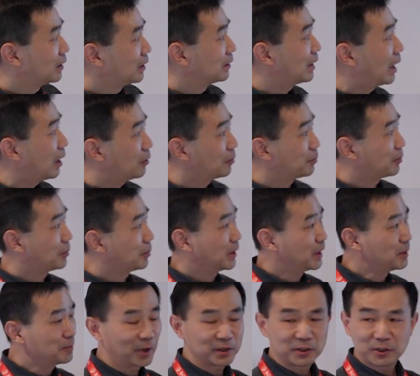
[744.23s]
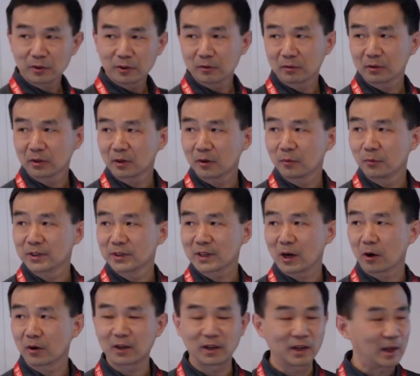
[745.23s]
Now, in particular with
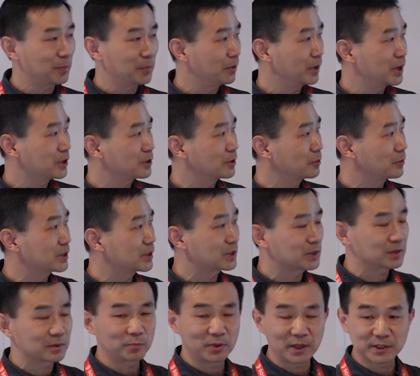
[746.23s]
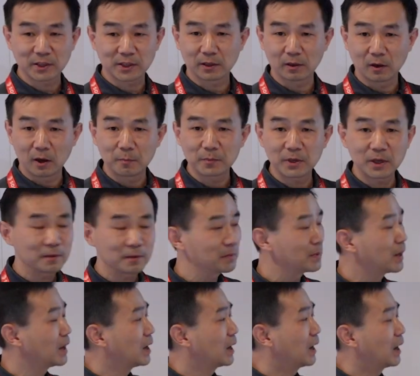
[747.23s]
our collaboration with Plastic Omnium,
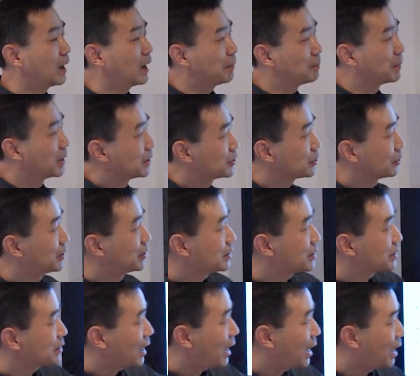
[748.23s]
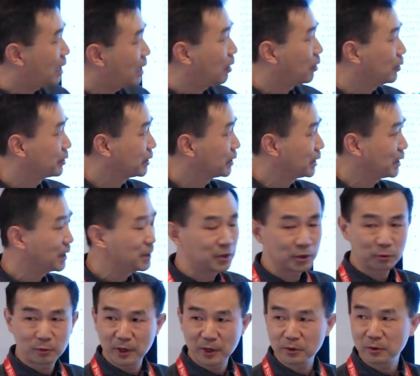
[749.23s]
so this is how the
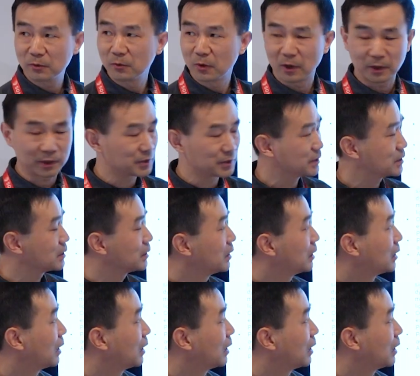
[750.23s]
integration works.